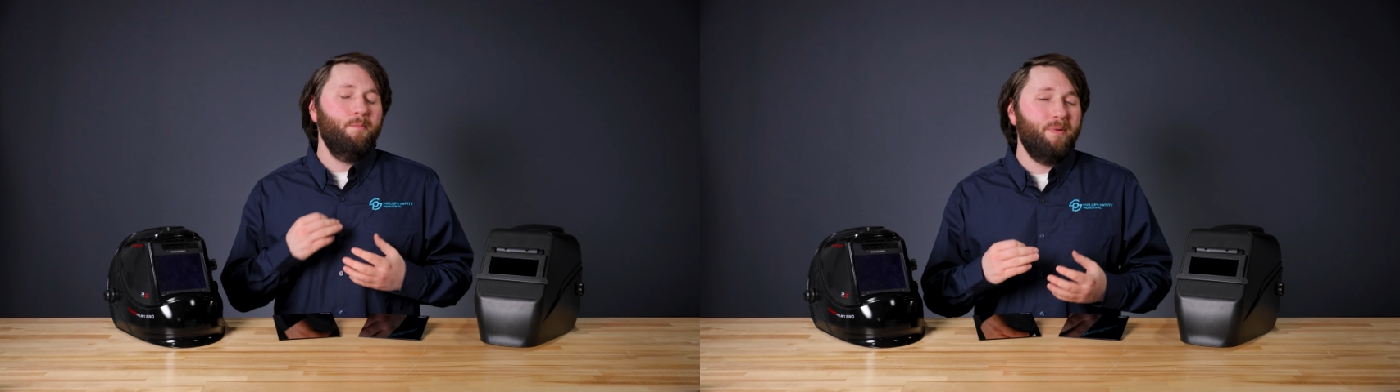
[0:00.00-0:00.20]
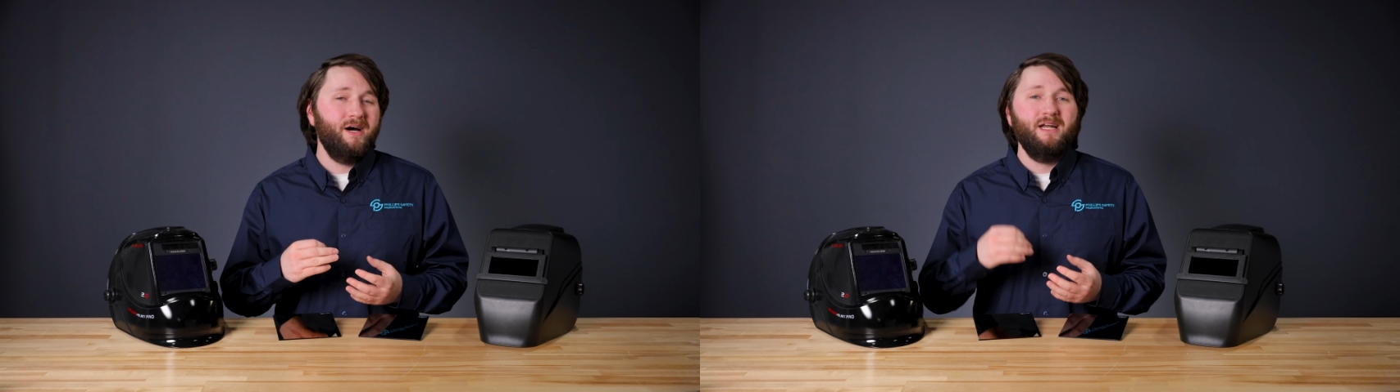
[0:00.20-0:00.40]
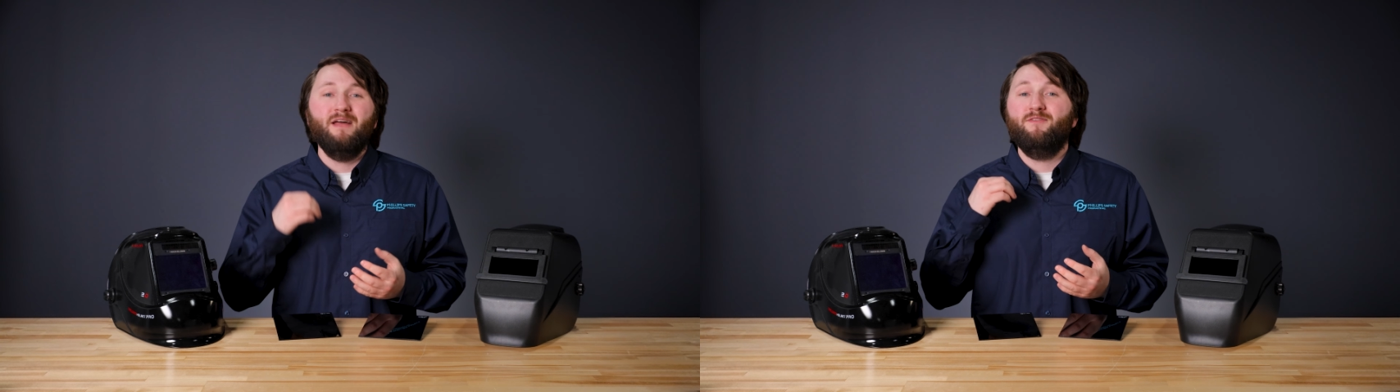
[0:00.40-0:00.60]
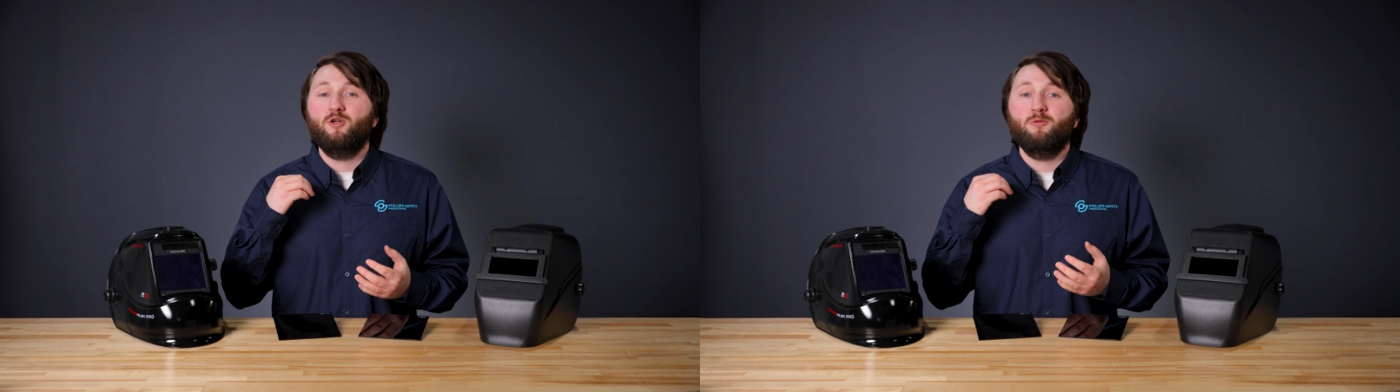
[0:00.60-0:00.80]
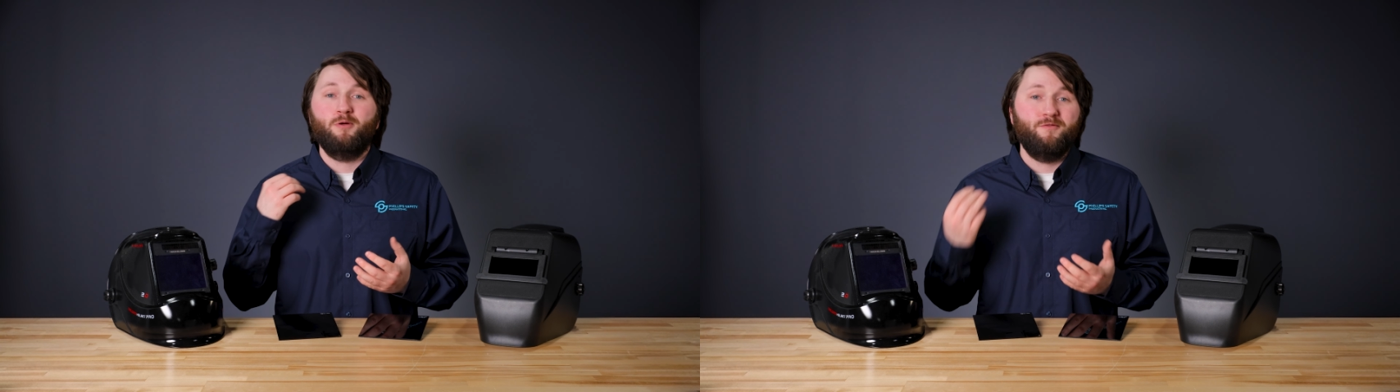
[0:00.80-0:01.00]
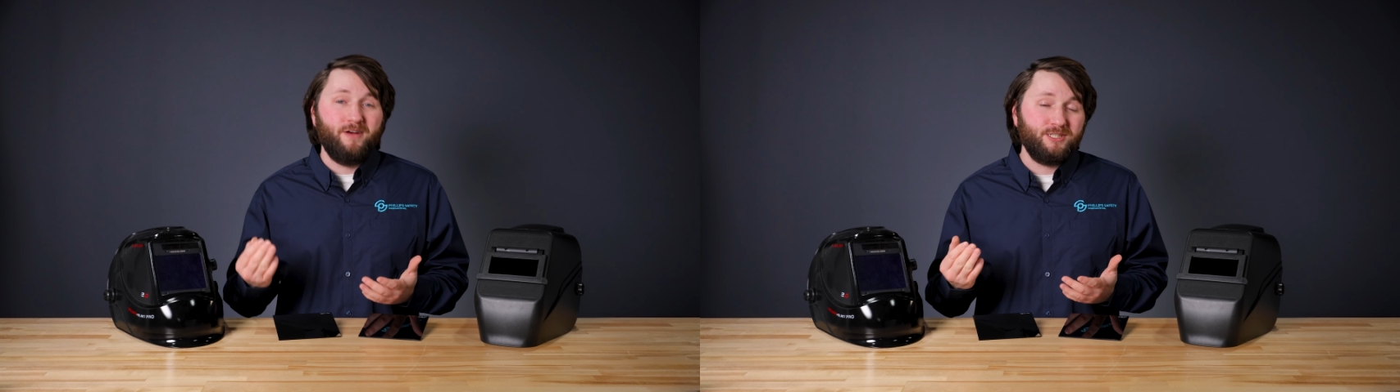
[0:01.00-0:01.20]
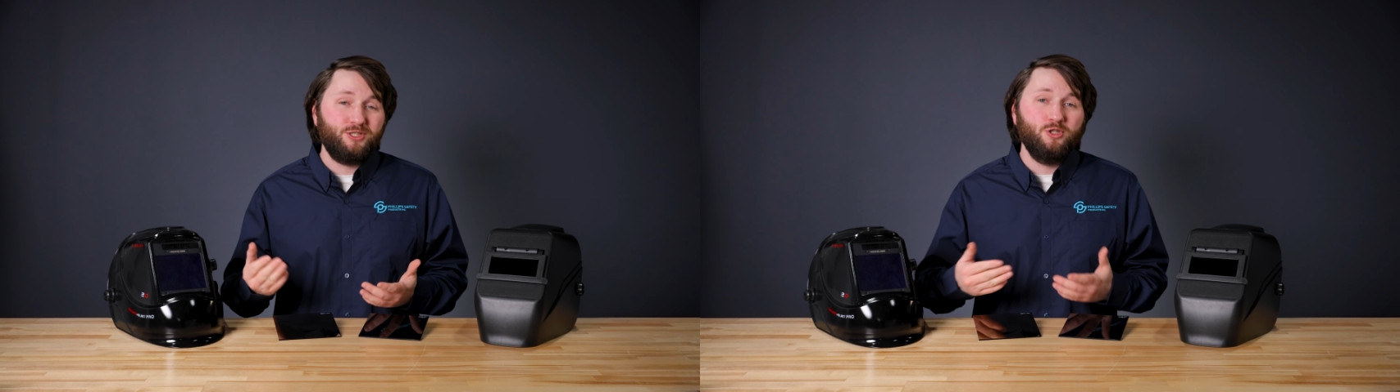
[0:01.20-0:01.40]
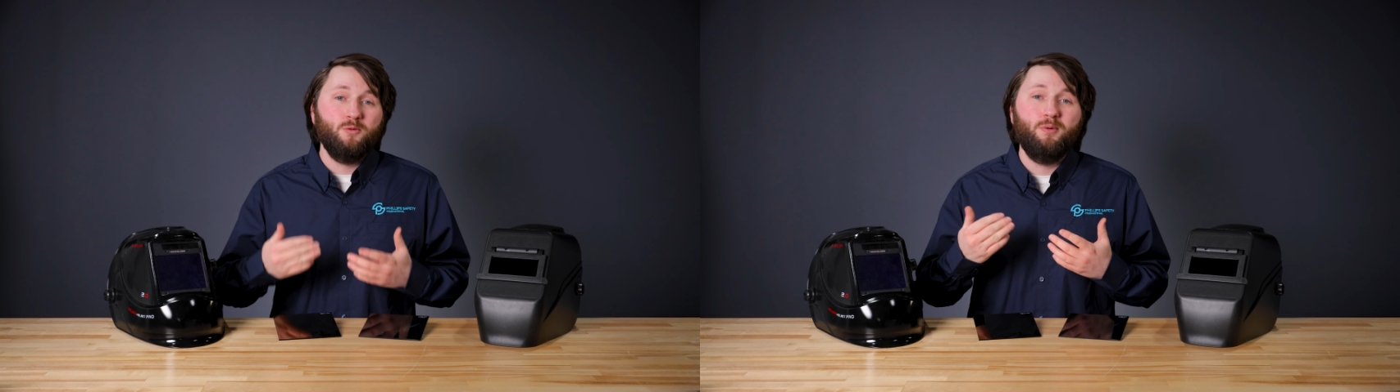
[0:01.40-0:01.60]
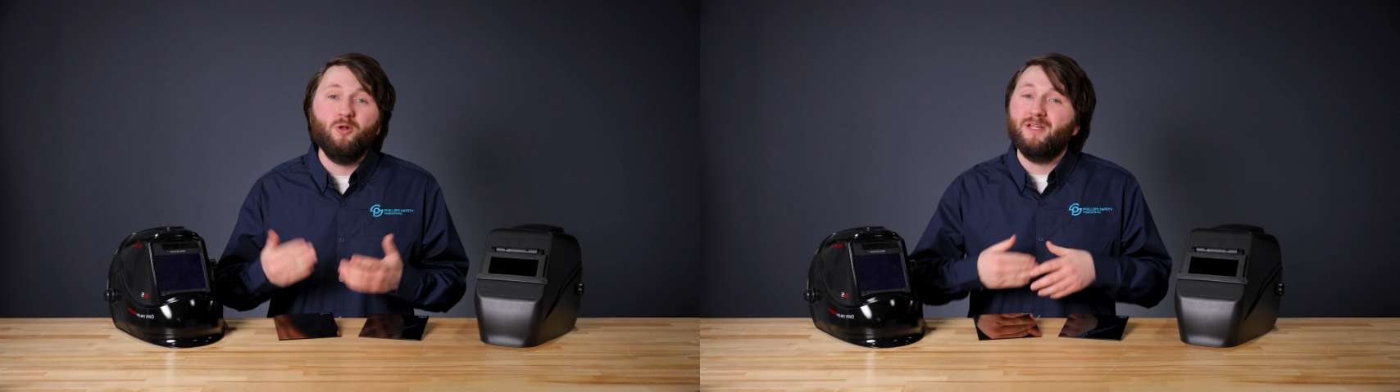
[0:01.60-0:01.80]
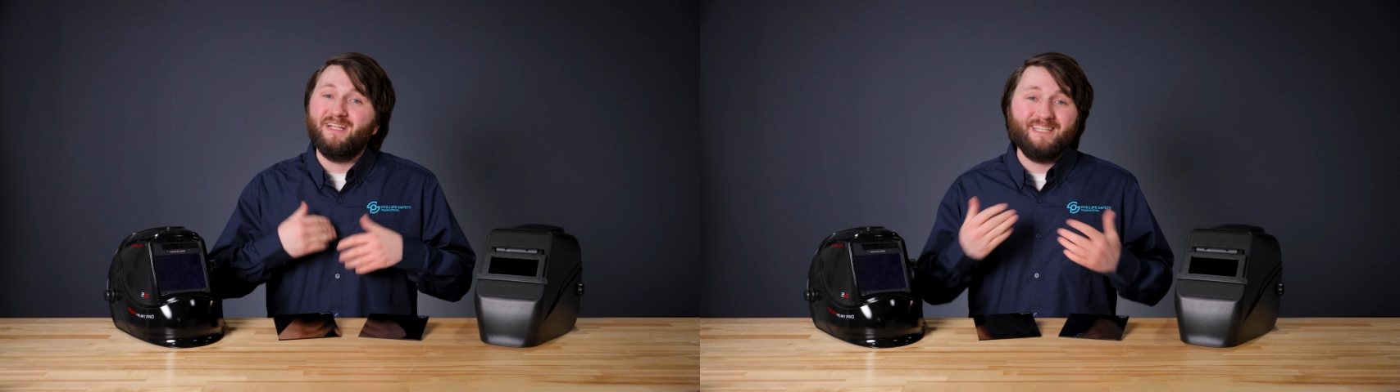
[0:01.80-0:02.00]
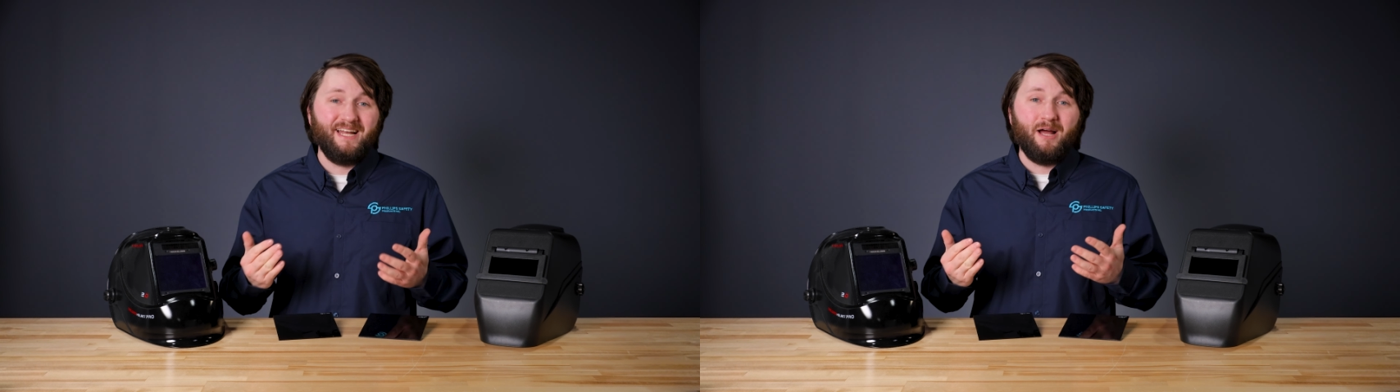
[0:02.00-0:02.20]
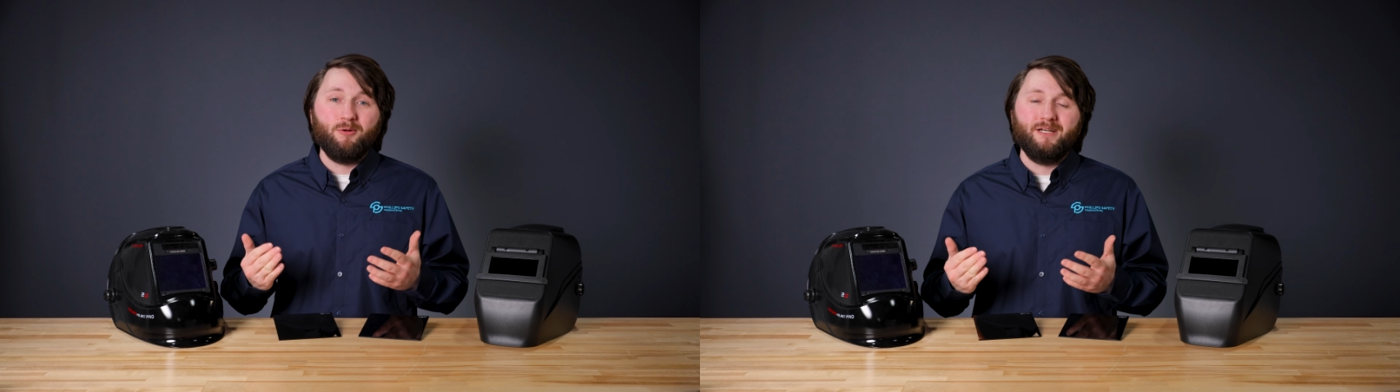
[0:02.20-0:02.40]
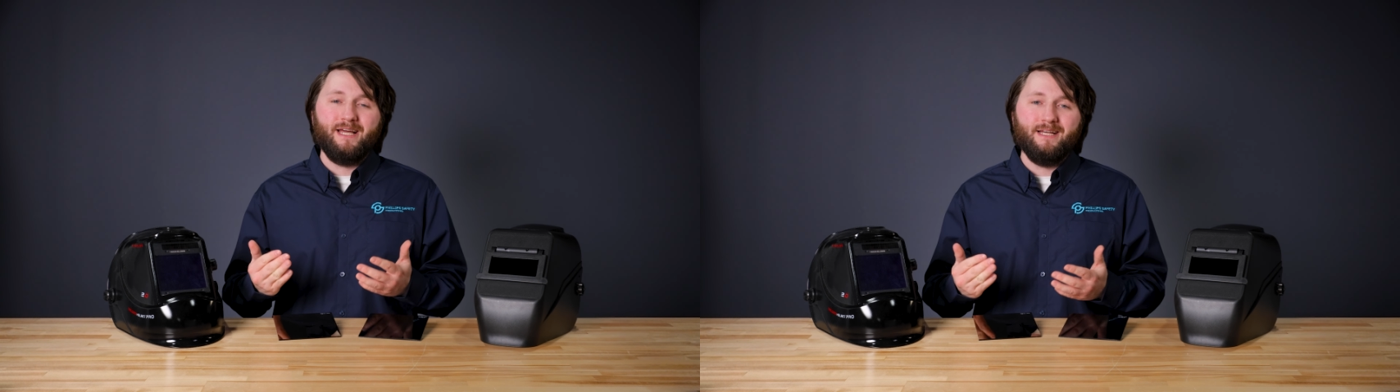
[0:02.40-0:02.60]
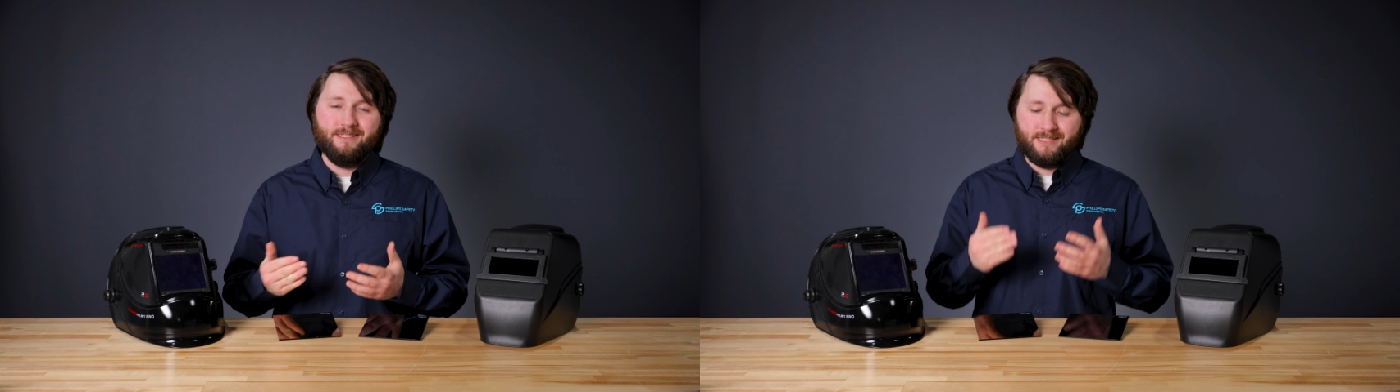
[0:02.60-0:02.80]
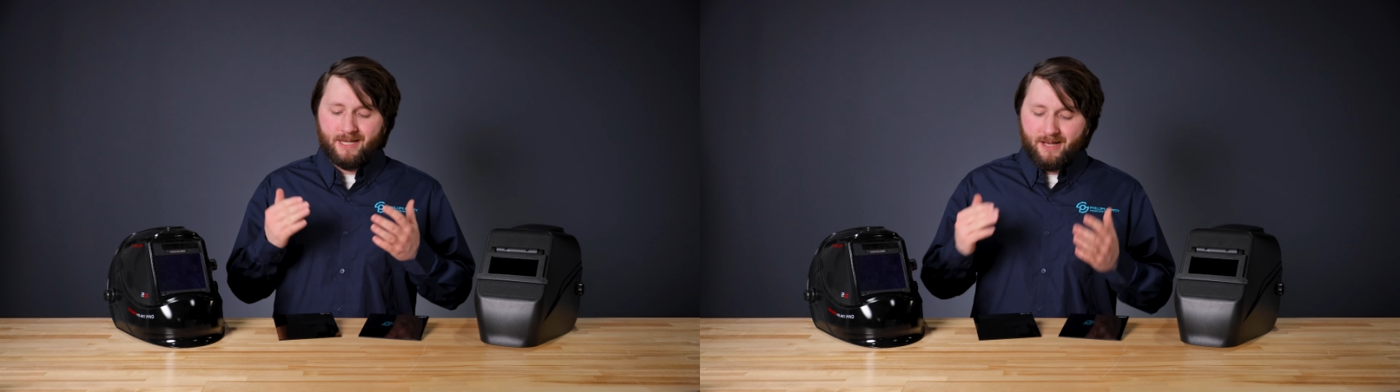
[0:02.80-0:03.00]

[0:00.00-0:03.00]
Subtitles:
But if you're a professional pulling 10-hour days,